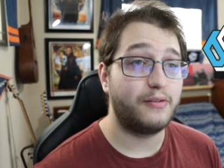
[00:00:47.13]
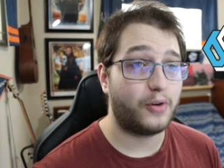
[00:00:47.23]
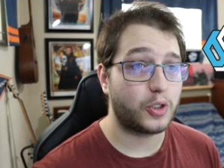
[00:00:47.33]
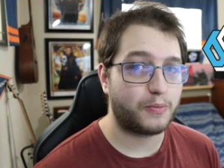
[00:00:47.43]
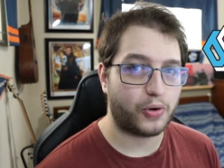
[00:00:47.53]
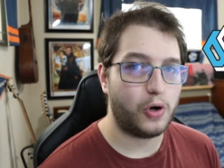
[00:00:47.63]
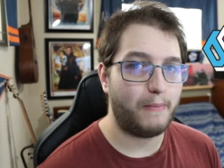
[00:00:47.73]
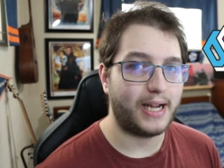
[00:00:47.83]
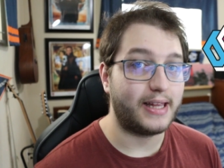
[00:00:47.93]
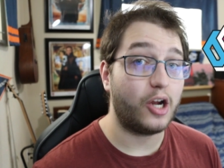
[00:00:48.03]
and Virtus Pro
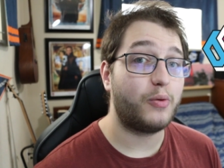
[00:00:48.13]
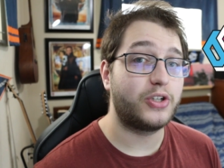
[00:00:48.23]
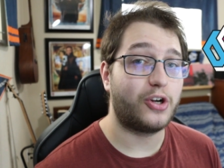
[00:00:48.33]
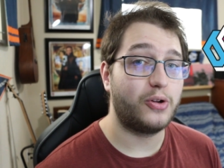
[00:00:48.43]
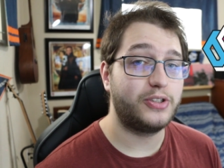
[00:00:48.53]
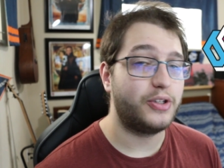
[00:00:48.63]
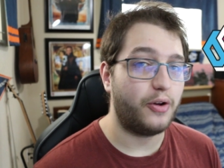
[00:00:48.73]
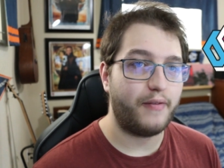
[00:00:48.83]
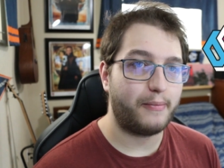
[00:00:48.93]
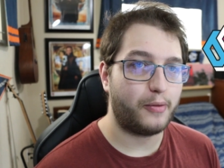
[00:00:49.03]
make their returns to the
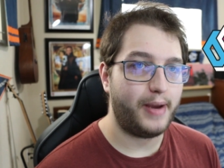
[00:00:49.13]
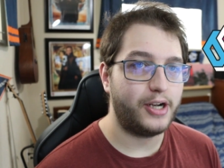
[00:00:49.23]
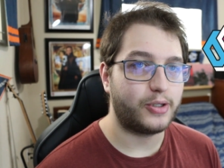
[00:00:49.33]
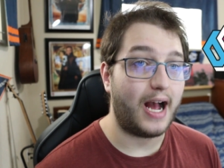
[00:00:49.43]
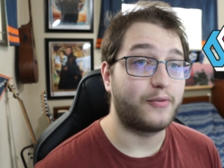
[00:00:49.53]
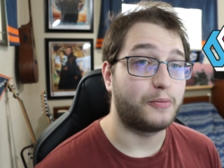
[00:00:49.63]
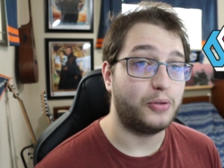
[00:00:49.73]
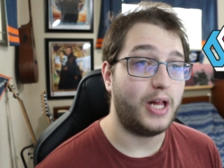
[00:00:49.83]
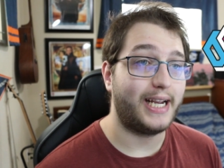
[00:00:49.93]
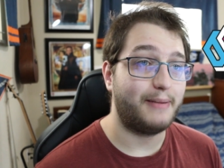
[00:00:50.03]
November major after
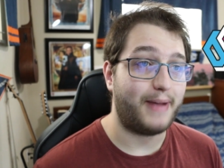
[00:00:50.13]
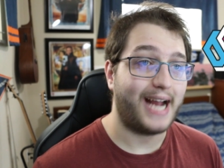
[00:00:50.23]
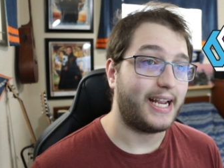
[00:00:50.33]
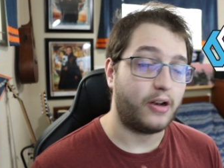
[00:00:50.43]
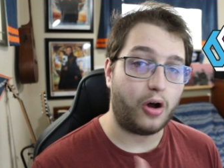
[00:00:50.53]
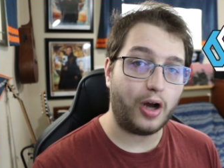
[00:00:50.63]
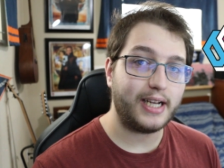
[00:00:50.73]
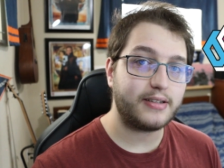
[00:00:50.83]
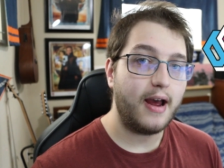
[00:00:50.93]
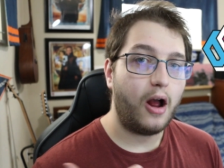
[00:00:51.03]
playing it back in
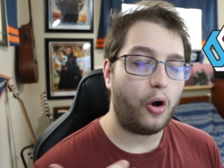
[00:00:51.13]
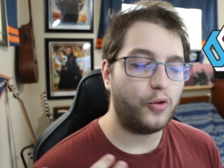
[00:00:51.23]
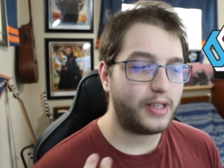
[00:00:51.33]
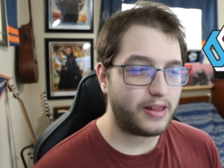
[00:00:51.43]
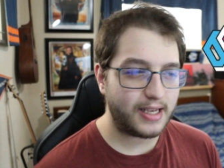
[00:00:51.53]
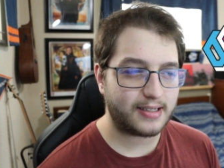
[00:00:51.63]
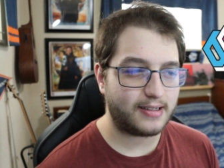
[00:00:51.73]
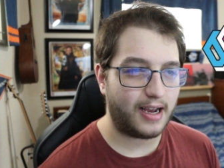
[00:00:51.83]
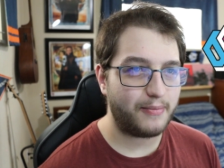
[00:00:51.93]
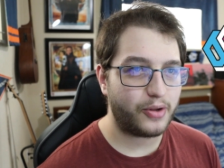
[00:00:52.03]
August, only this
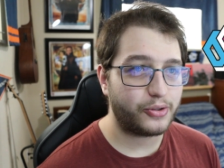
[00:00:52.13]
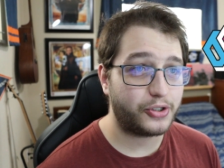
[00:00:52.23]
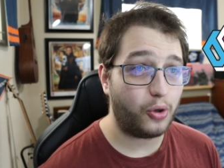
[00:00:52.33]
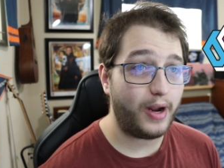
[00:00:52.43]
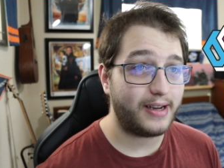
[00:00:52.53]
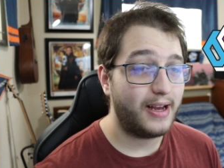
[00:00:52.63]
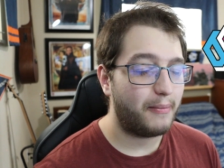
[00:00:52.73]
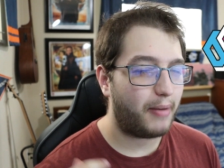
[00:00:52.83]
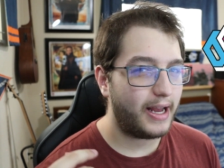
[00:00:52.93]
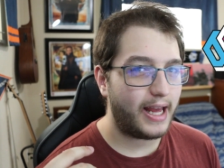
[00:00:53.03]
time they're joined
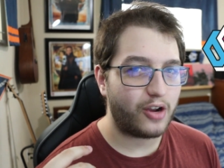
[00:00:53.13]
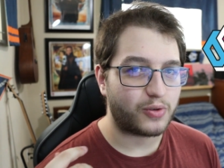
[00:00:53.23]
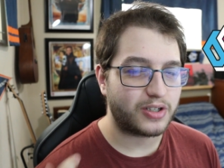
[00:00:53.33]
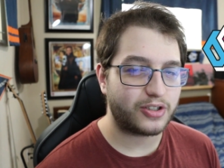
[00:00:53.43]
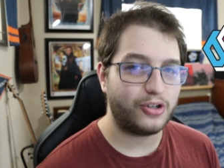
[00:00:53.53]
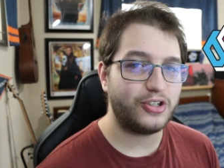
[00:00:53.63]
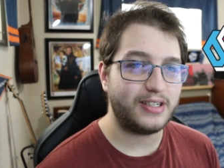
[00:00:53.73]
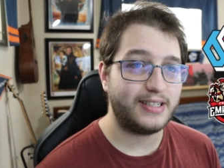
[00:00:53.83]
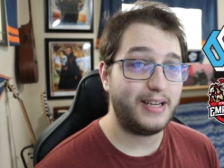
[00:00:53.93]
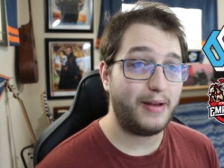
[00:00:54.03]
by a
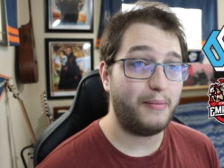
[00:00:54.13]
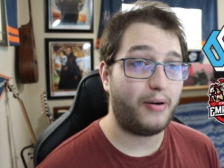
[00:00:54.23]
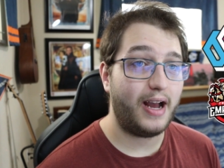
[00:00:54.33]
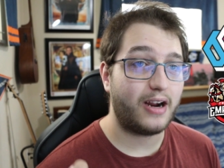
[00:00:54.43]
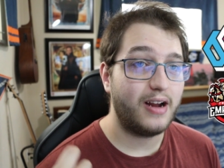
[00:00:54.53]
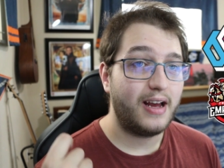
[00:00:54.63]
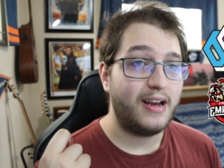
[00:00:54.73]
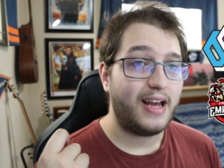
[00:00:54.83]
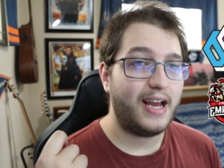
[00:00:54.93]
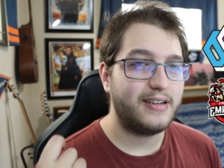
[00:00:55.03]
resurgent Team Empire
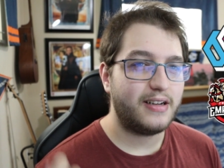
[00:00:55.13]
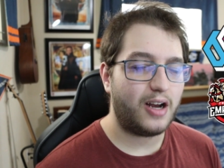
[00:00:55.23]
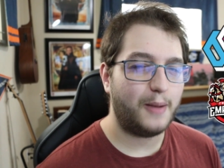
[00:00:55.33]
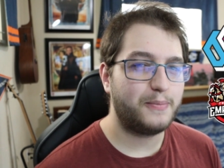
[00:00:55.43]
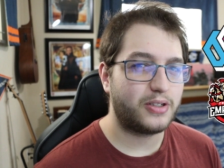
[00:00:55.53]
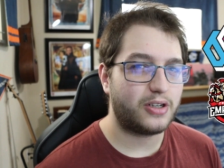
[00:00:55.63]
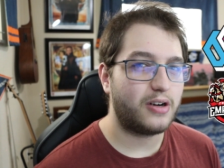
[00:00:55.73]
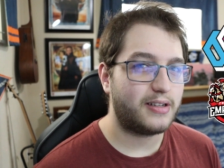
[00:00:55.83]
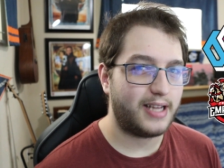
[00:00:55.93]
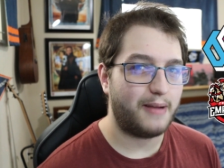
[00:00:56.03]
and an
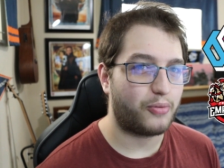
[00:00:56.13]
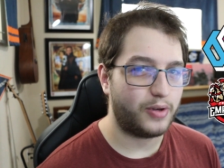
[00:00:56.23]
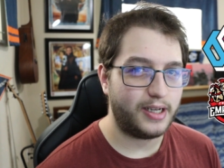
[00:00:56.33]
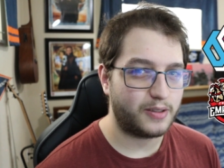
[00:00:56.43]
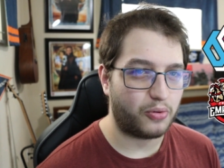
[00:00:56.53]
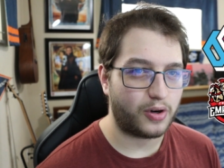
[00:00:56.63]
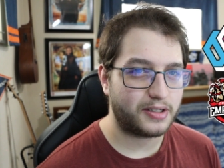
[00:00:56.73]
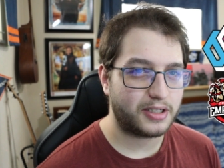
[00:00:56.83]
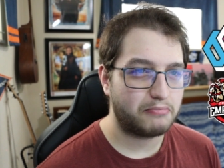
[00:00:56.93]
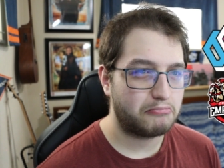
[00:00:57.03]
upstart Tempra
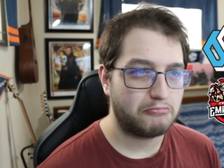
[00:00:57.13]
Esports.